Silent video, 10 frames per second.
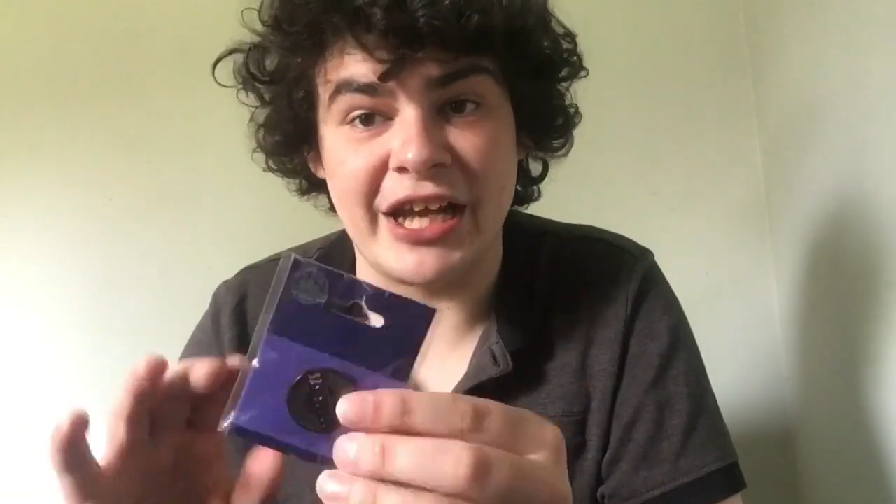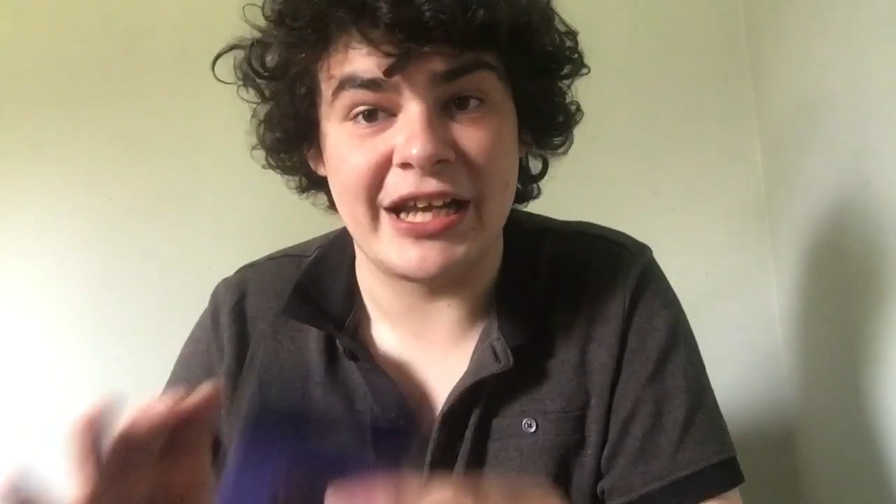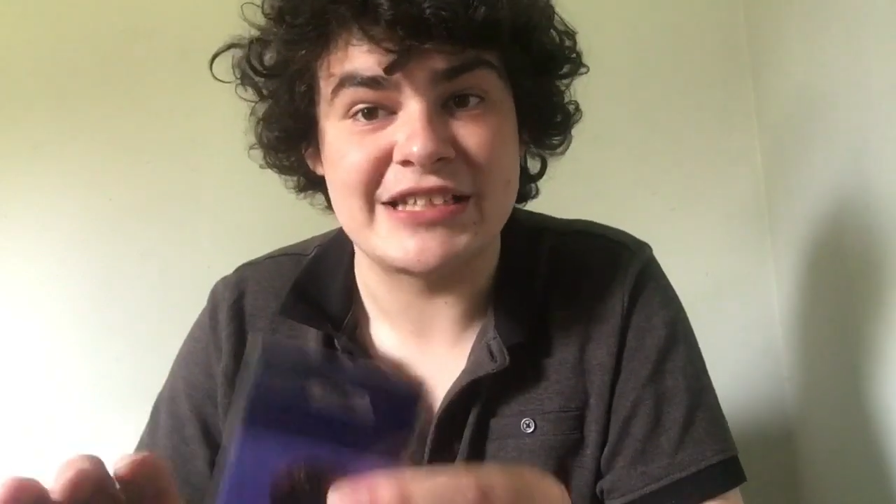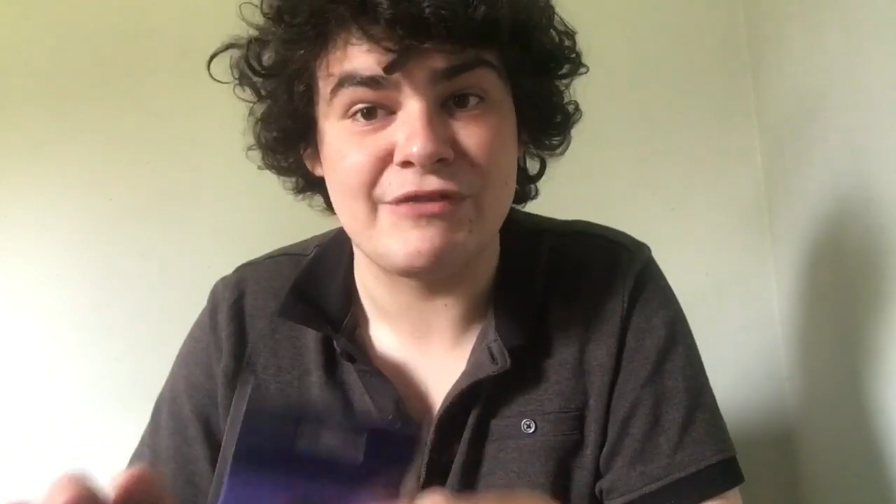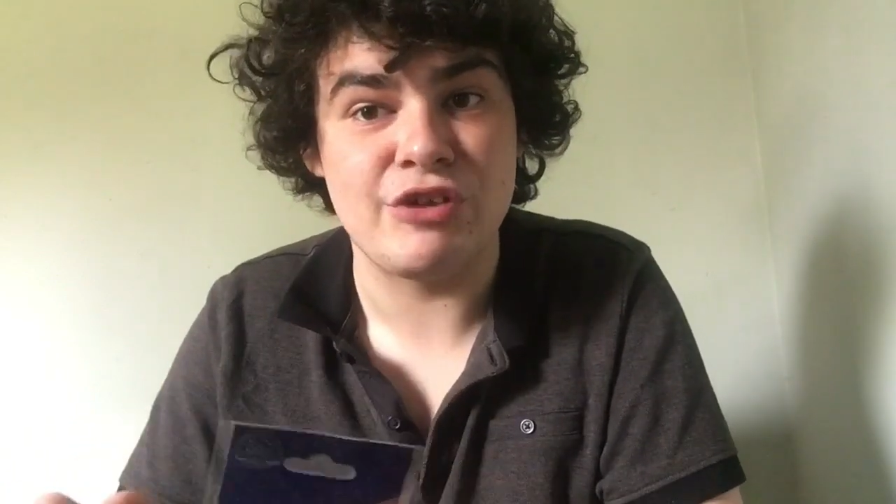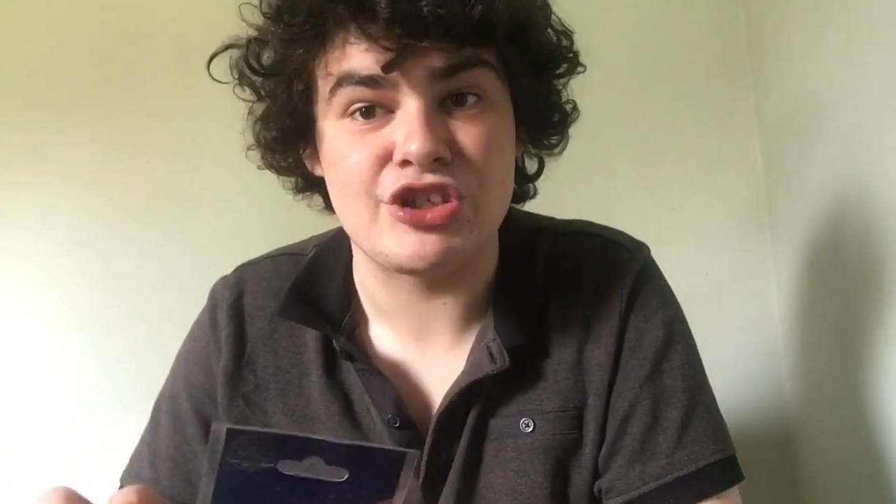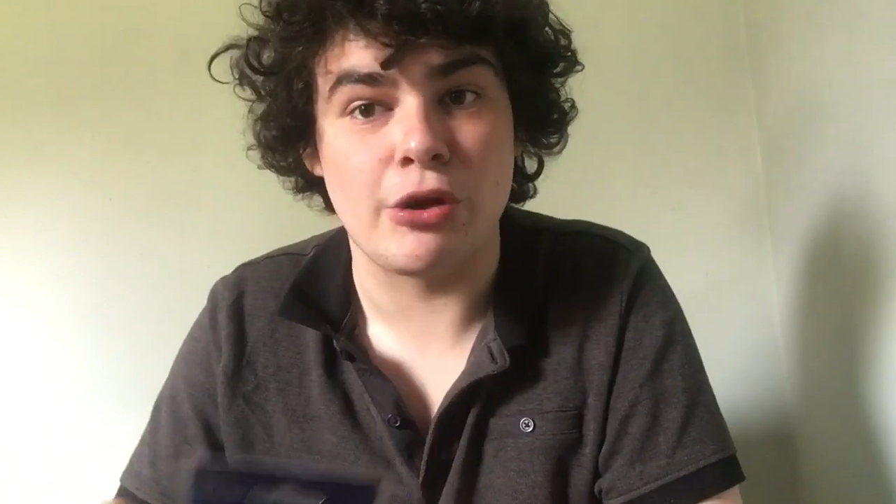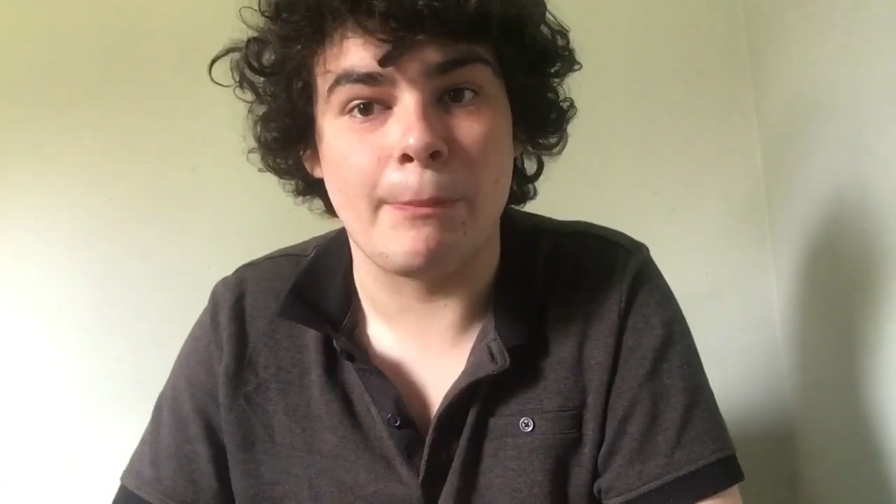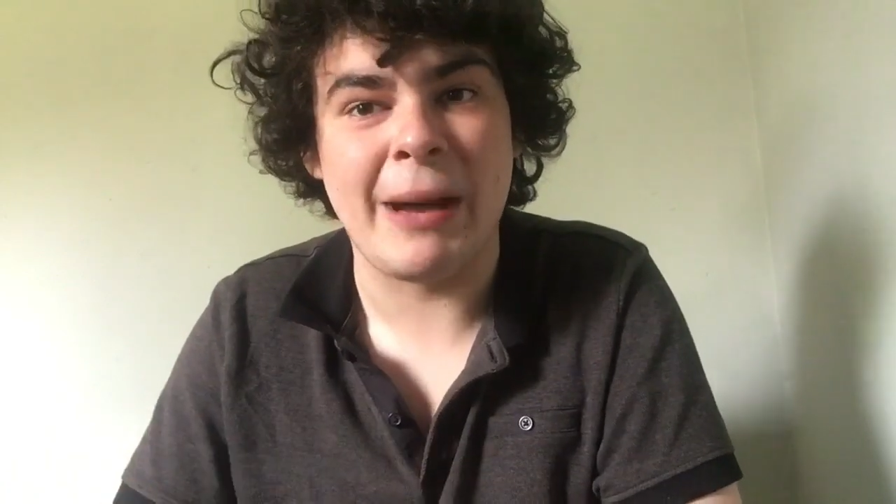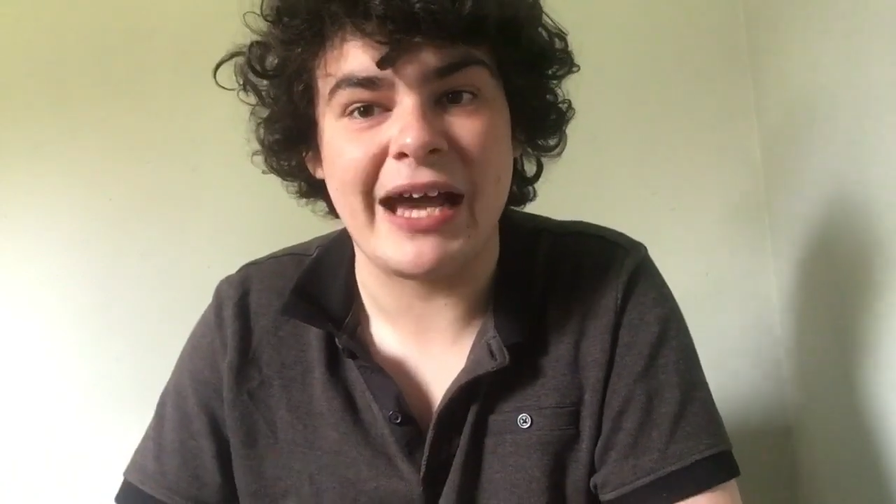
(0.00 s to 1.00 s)
in its
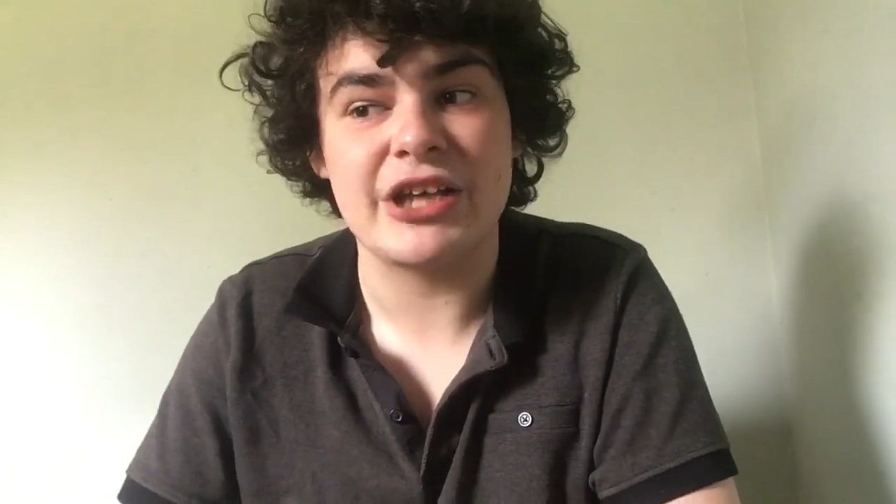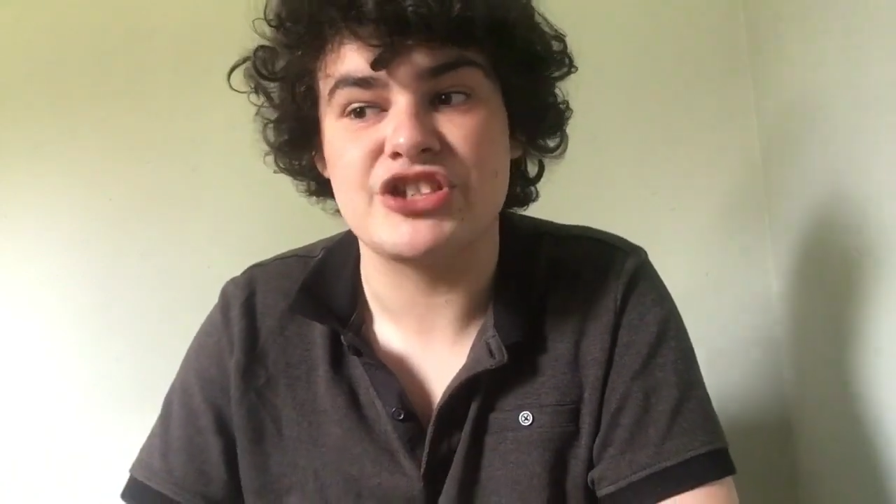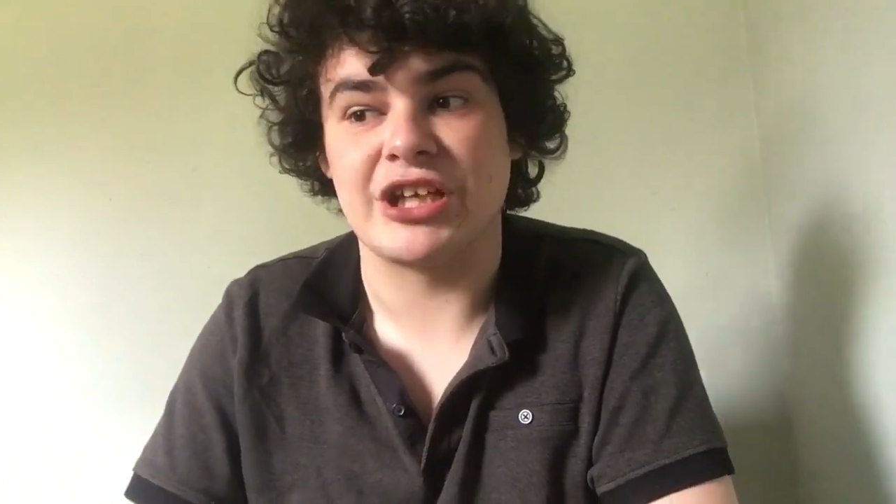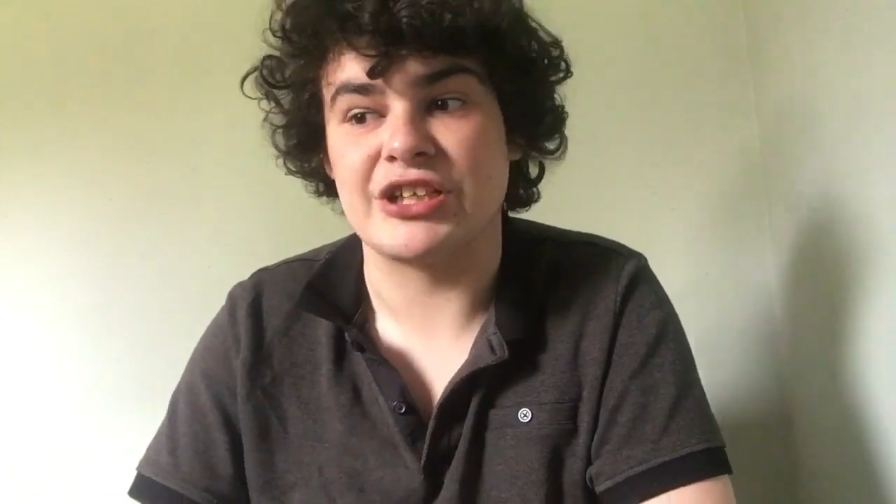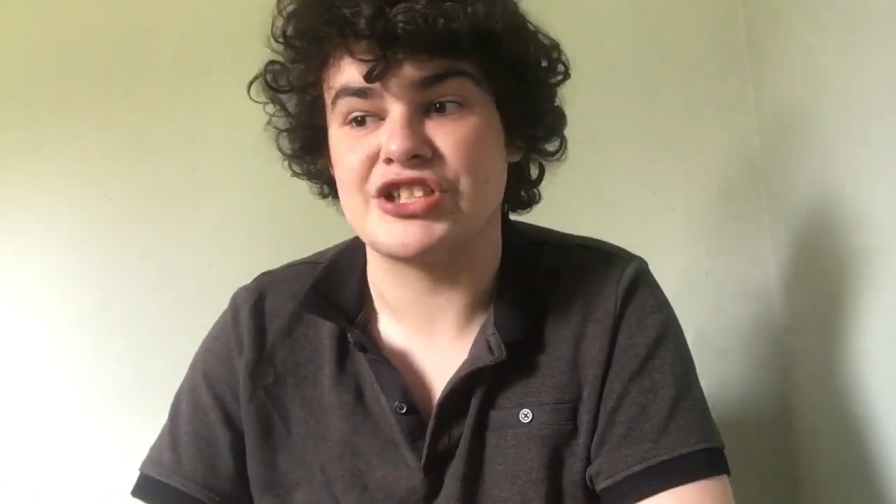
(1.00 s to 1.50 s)
original packaging.